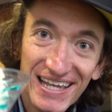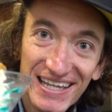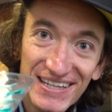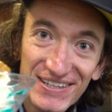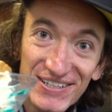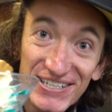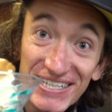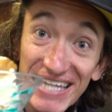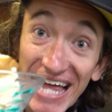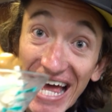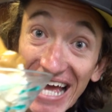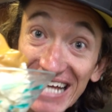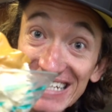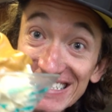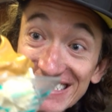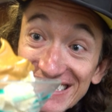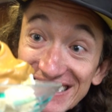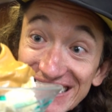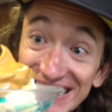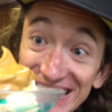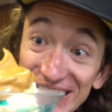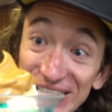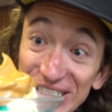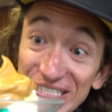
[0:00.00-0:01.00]
Look at that.
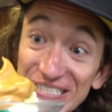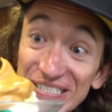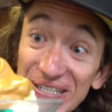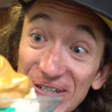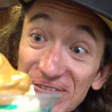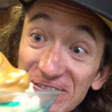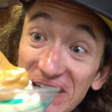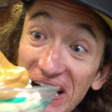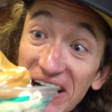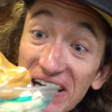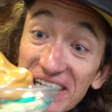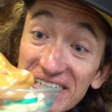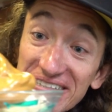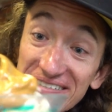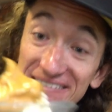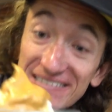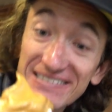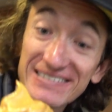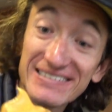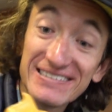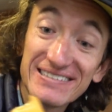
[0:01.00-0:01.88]
It looks so good.